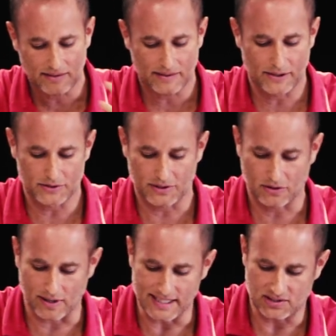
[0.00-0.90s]
There's a
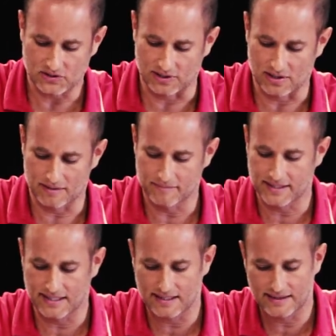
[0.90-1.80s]
great psalm
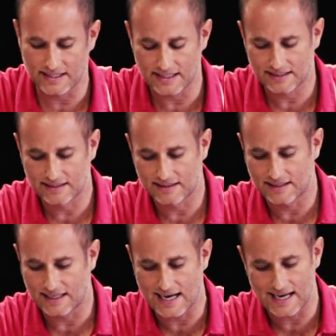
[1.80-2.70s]
that
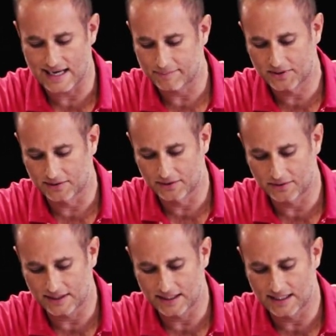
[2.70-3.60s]
I
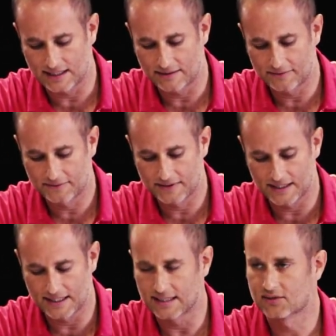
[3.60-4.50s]
absolutely love,
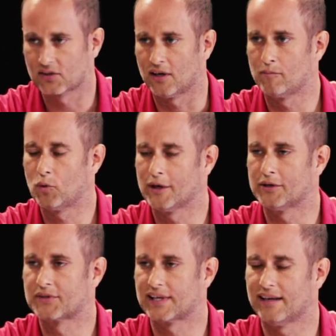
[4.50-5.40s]
Psalm
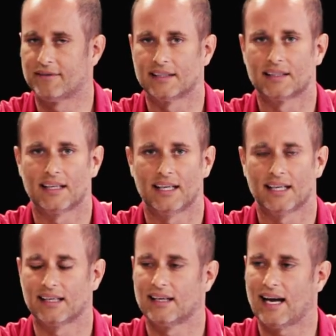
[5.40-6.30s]
107.
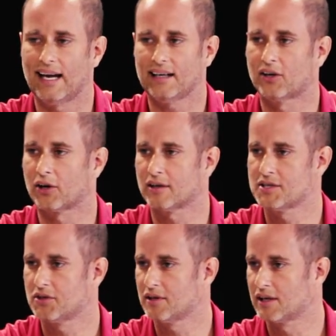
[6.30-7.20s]
And I
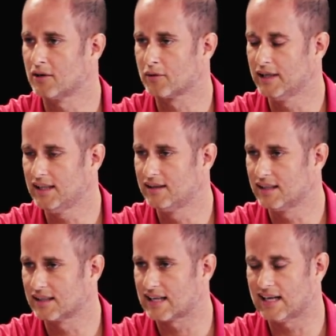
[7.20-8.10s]
encourage you to go read
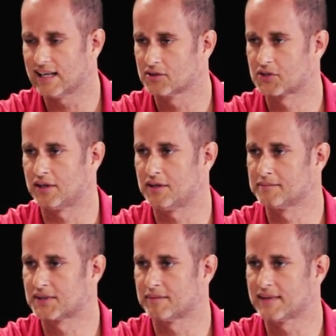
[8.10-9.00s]
the entire
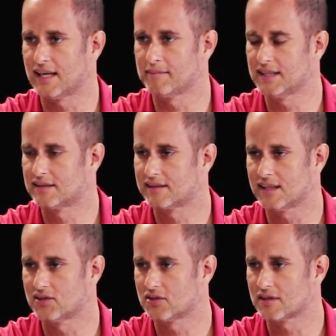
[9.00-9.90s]
psalm sometime.
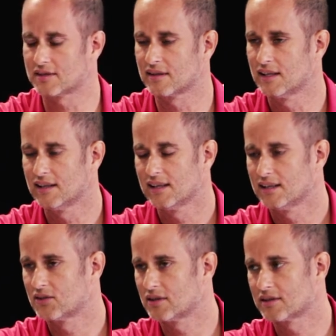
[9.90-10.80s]
It's
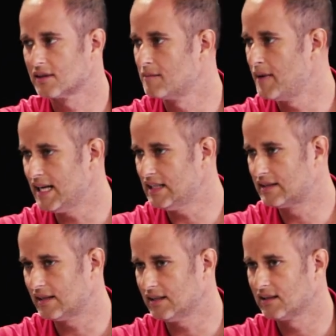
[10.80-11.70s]
just an
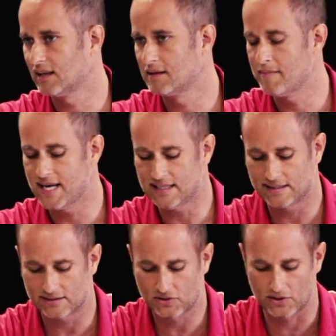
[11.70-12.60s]

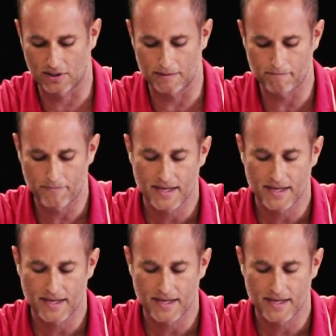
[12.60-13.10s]
amazing psalm.